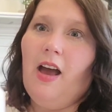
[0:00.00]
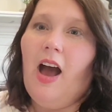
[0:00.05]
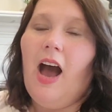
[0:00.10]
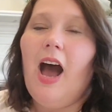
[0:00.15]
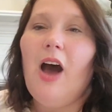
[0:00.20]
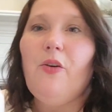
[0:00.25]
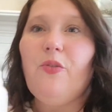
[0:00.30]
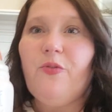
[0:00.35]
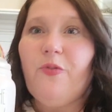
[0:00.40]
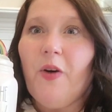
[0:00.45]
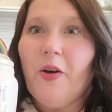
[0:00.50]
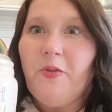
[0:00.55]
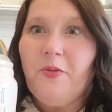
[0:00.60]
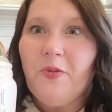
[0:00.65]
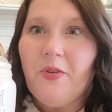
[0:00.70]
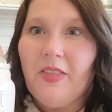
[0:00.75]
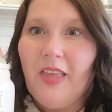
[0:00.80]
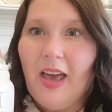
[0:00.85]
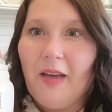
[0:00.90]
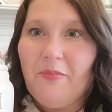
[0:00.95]
How fun
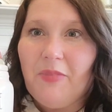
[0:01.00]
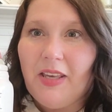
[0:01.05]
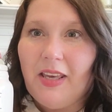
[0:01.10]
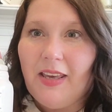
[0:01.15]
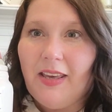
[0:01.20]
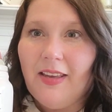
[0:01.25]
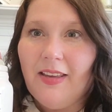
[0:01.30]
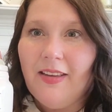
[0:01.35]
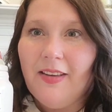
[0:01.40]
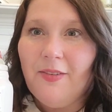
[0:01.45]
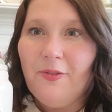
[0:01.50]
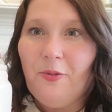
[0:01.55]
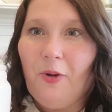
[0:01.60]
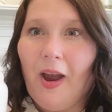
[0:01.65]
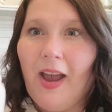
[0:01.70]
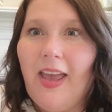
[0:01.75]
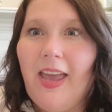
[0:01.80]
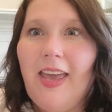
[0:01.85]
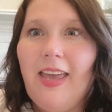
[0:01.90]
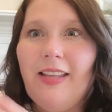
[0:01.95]
would that be,
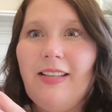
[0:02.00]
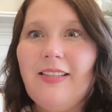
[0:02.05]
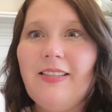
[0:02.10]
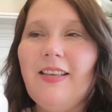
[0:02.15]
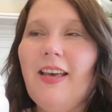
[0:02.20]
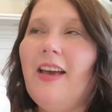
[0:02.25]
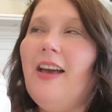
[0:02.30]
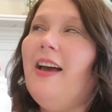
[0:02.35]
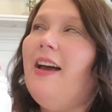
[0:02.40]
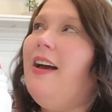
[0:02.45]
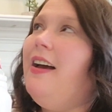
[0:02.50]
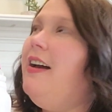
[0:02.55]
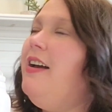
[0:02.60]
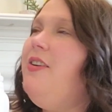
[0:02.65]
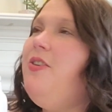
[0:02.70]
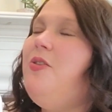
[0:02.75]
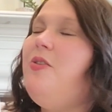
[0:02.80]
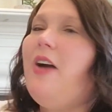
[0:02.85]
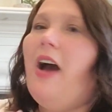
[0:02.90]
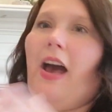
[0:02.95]
right?
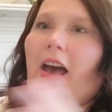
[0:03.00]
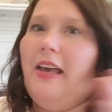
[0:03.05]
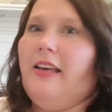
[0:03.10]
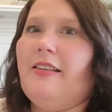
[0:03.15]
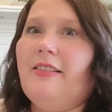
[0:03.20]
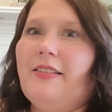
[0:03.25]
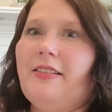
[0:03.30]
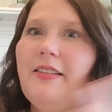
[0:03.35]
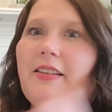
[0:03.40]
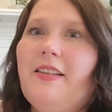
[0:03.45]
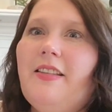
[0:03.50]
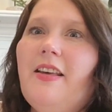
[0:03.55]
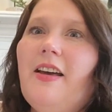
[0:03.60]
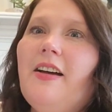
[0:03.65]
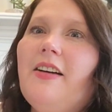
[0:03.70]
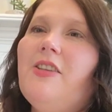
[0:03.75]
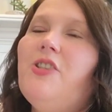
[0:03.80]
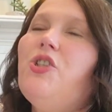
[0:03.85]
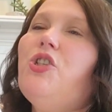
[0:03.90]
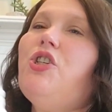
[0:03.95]
You guys.
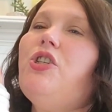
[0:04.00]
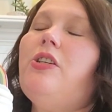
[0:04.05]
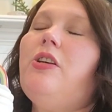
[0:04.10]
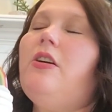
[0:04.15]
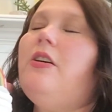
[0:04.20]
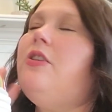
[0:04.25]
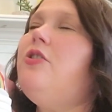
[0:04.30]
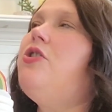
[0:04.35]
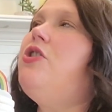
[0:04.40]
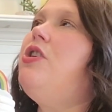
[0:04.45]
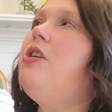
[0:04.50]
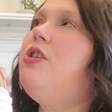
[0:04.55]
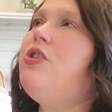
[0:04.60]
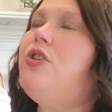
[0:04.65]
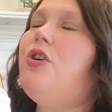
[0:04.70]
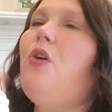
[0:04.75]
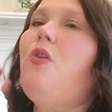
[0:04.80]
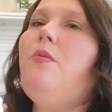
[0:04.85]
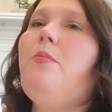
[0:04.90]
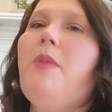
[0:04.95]
She
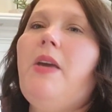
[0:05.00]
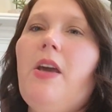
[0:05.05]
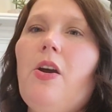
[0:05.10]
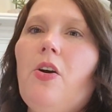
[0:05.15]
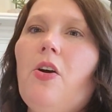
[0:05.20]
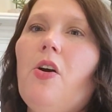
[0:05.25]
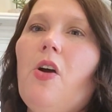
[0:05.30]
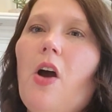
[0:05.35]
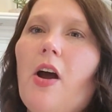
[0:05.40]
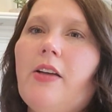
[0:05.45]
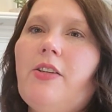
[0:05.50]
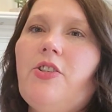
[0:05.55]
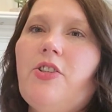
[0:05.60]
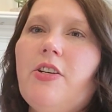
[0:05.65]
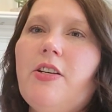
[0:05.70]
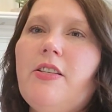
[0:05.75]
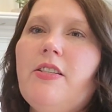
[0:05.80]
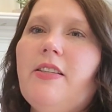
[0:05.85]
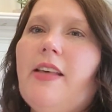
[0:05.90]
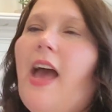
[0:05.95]
showed me her
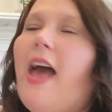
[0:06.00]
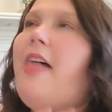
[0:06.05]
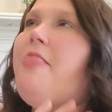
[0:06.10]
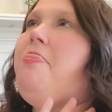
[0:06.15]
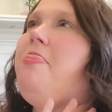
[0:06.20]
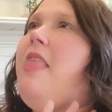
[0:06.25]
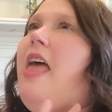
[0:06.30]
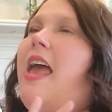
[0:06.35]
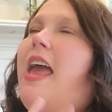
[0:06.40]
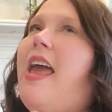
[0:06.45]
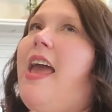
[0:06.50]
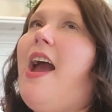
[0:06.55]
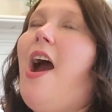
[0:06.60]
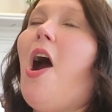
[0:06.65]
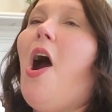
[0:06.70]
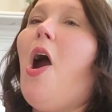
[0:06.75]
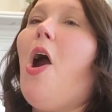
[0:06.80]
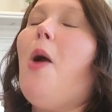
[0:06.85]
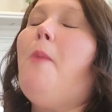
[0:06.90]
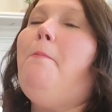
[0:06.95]
hutches, and they
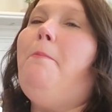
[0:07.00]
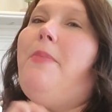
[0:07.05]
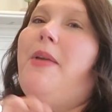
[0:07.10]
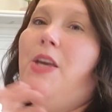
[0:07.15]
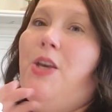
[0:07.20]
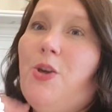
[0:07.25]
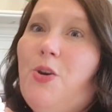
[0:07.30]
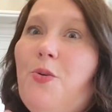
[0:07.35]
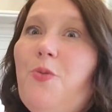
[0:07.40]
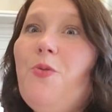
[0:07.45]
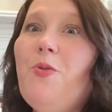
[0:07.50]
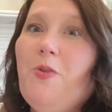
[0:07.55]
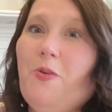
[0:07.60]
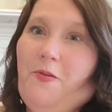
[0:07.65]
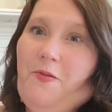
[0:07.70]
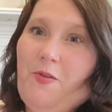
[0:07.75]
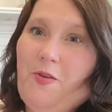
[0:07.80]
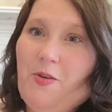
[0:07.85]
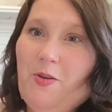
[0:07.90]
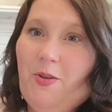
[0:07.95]
are
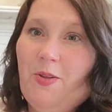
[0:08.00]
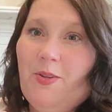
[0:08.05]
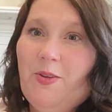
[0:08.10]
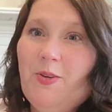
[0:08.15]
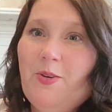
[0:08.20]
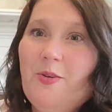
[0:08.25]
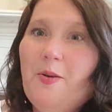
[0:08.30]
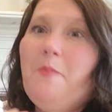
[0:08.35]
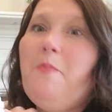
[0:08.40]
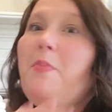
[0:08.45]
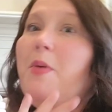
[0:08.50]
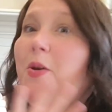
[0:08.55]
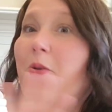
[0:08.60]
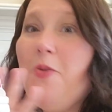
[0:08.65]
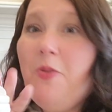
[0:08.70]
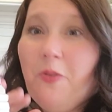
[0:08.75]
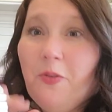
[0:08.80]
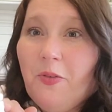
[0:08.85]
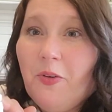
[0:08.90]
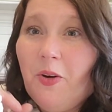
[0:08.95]
beautiful.
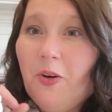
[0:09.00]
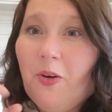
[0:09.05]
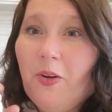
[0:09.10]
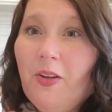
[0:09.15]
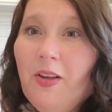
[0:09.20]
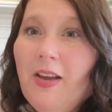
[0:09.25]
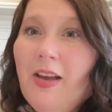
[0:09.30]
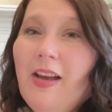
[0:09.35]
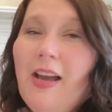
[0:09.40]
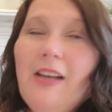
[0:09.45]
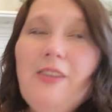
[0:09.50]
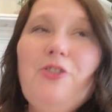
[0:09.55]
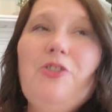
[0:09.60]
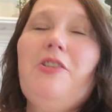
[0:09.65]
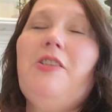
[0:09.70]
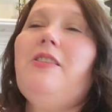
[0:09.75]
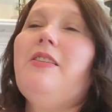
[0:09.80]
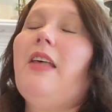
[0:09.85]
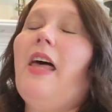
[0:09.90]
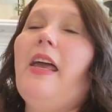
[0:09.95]
Beautiful.
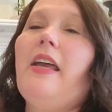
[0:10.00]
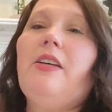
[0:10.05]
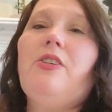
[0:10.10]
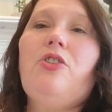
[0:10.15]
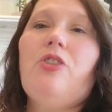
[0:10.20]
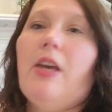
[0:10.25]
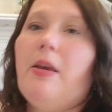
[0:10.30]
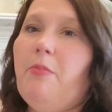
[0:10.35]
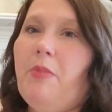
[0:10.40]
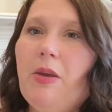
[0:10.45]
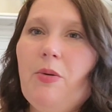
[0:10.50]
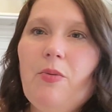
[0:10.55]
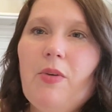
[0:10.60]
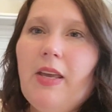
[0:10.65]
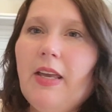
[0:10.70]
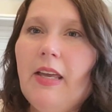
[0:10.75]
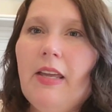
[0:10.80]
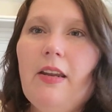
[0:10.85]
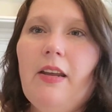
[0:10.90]
She's like, Jamie,